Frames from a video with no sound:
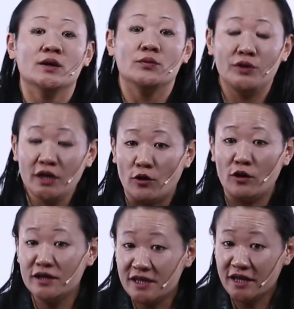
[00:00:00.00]
We
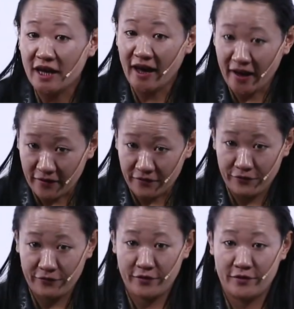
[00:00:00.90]
already have
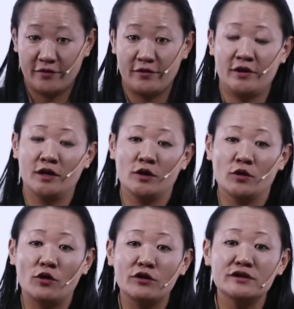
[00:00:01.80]

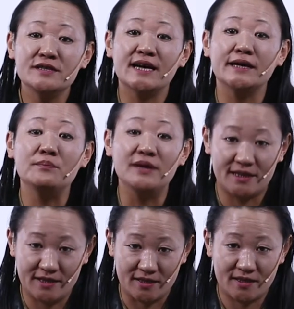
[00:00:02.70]
quarantine
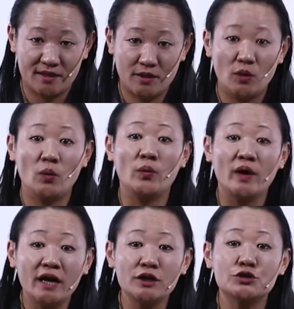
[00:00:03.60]
places.
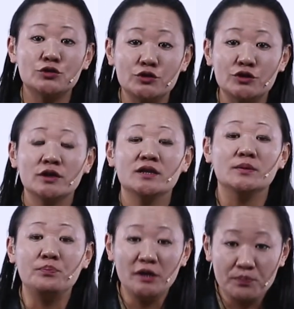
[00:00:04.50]
Where should
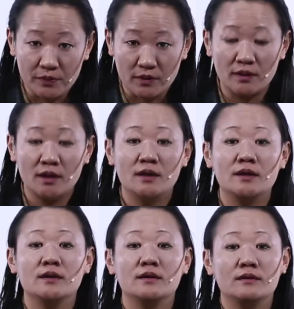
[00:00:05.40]
the people
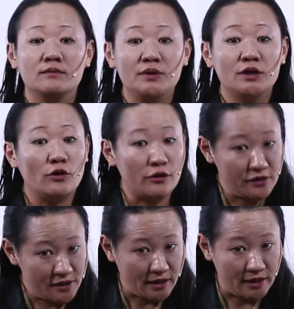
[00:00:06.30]
be
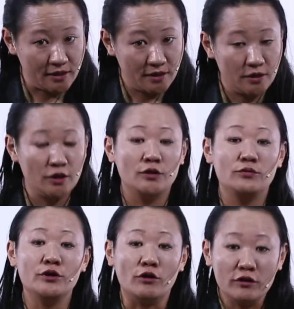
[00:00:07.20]
quarantined?
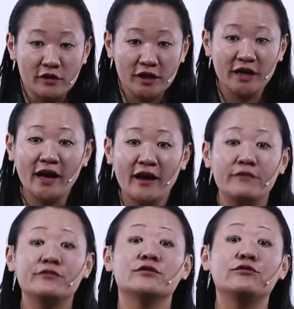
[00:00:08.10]
We already
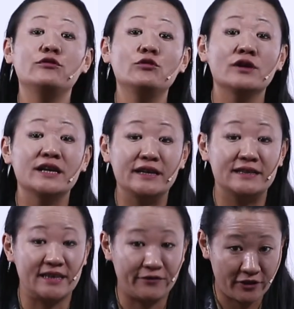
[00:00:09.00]
have the flu
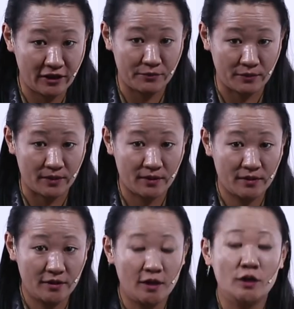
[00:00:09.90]
clinics available.
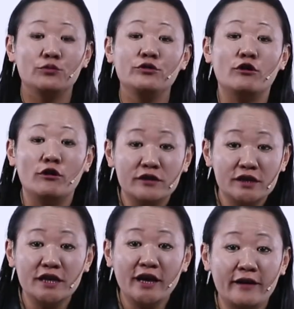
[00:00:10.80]
We
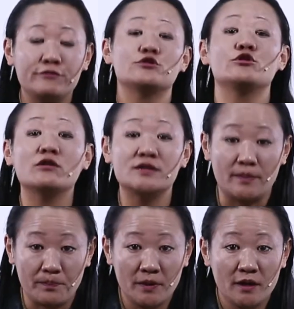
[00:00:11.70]
already have stocked
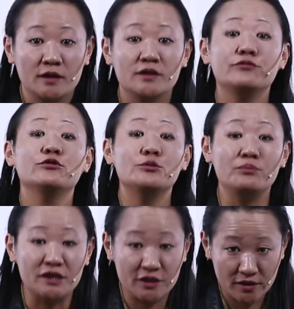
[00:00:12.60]
up the food
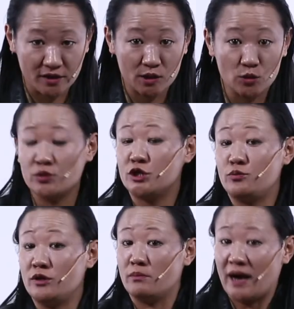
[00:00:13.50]
materials which
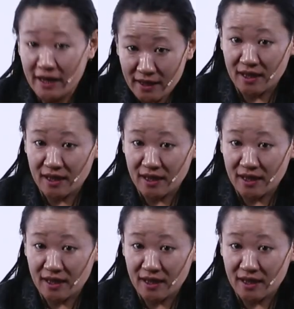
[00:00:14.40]
we might